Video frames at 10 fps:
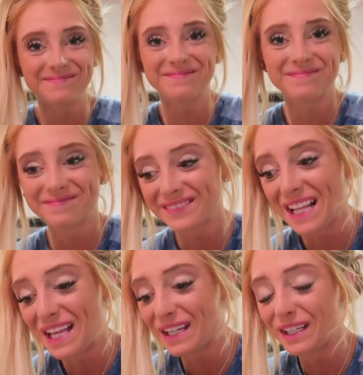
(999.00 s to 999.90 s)
Hmm.
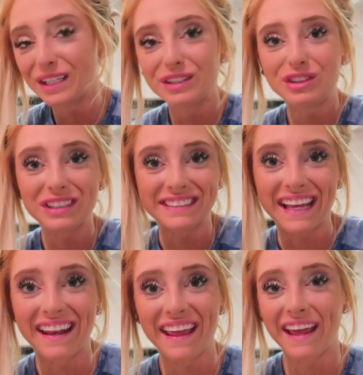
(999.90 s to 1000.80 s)
Just
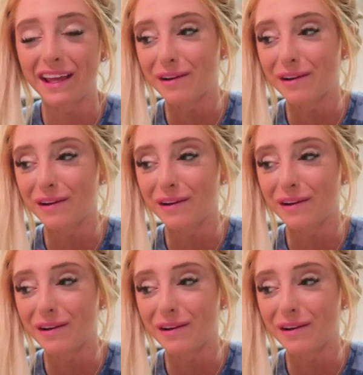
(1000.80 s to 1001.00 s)
kidding,